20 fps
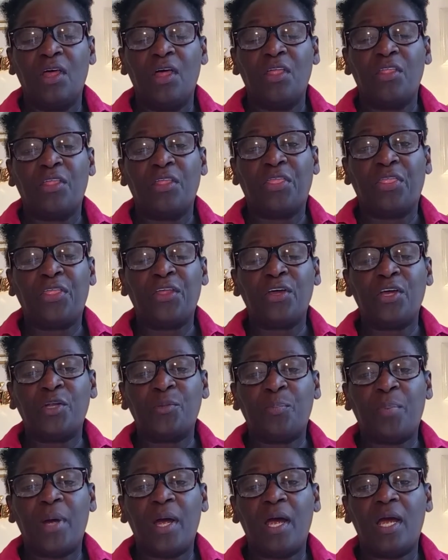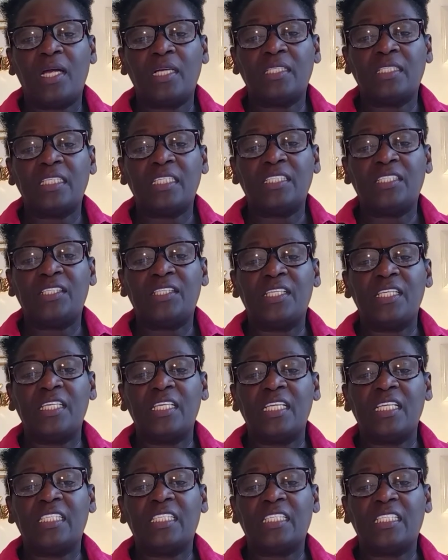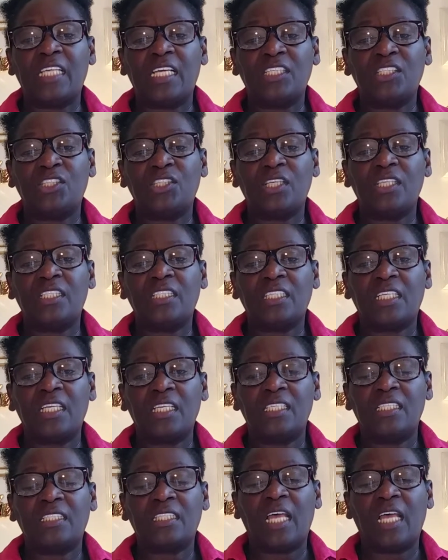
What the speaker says: The third part is the essential skills